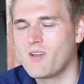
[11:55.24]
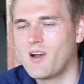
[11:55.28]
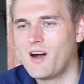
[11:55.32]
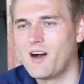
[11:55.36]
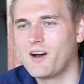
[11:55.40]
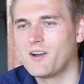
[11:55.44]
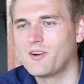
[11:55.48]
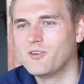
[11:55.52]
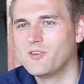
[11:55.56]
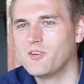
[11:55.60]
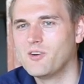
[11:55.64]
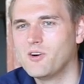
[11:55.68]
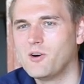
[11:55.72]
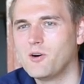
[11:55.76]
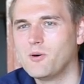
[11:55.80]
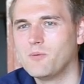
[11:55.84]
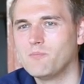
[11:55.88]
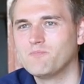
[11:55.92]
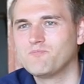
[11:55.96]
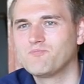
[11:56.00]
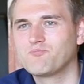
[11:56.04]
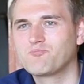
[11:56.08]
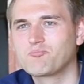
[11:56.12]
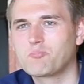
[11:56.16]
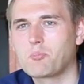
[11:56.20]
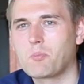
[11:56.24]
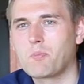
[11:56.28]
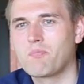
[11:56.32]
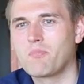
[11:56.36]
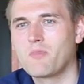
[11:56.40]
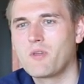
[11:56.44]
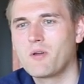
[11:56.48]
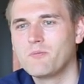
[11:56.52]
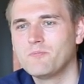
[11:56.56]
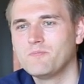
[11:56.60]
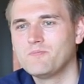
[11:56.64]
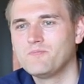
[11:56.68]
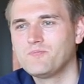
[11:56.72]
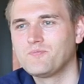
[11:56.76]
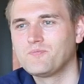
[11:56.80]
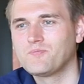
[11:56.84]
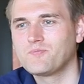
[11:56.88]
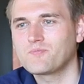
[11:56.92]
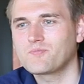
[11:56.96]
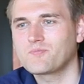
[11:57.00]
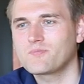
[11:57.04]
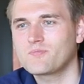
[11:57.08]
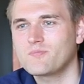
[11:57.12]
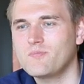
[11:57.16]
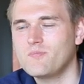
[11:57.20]
I don't know.
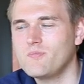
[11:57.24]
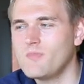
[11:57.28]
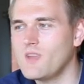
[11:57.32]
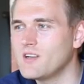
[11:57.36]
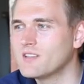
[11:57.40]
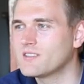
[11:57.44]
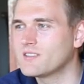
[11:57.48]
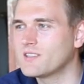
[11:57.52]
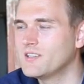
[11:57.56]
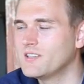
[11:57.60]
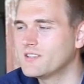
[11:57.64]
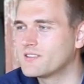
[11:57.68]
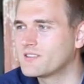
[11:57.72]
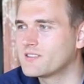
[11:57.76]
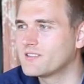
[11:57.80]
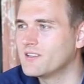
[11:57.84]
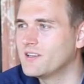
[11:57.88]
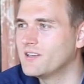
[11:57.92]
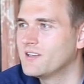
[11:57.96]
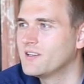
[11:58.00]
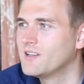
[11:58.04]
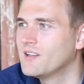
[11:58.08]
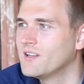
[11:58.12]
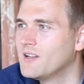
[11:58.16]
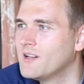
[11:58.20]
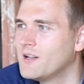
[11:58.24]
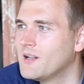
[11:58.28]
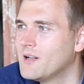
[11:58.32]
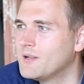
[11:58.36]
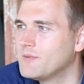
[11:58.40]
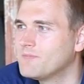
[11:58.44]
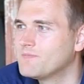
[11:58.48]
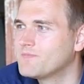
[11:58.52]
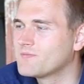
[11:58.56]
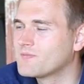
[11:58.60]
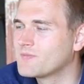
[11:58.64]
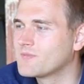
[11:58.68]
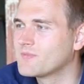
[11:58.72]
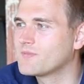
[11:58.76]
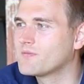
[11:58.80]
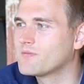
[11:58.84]
It's hard to it's, put your finger on. The first time you